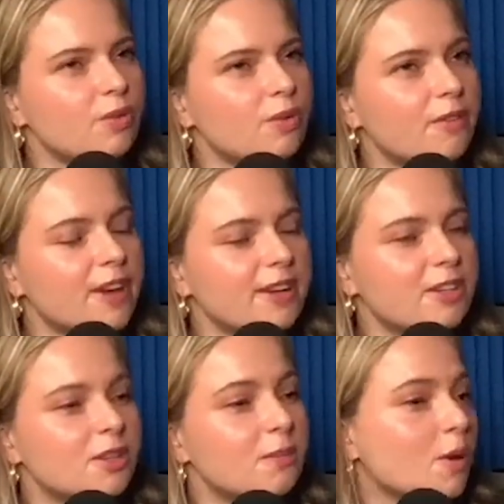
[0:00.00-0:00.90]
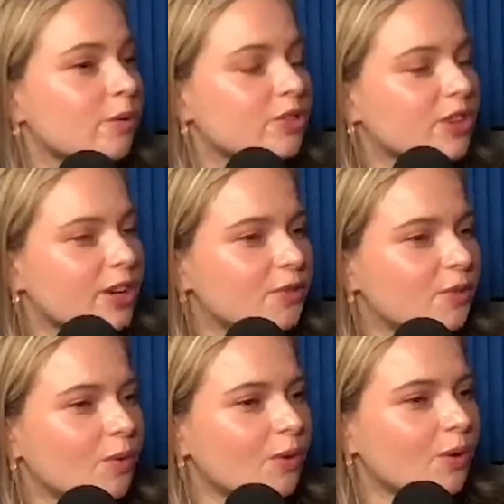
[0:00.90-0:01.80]
affected the most change
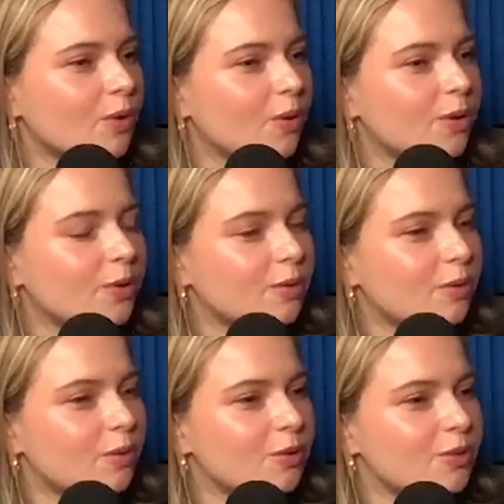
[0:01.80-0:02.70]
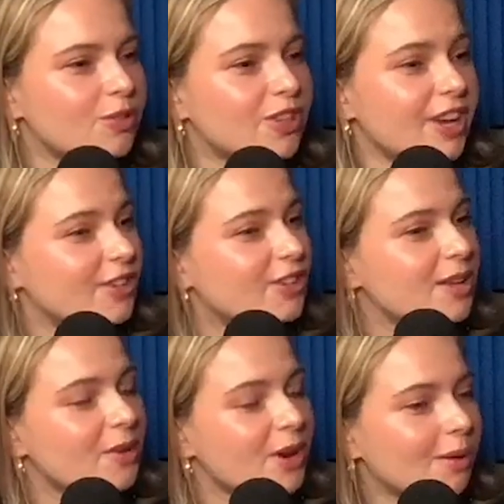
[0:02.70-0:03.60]
for, or you changed
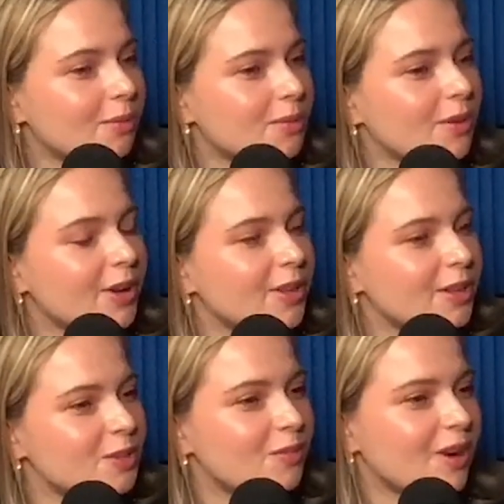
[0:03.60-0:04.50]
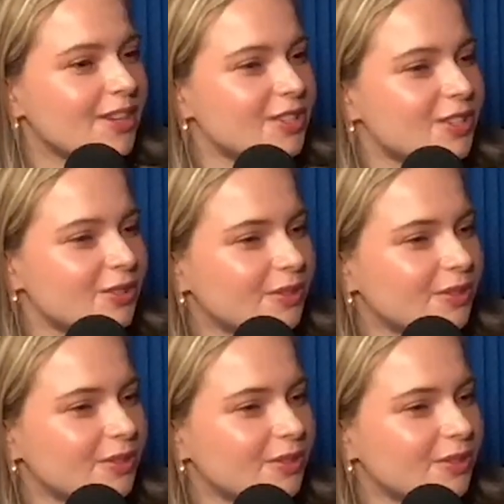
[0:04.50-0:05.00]
them or helped in a way that surprised you?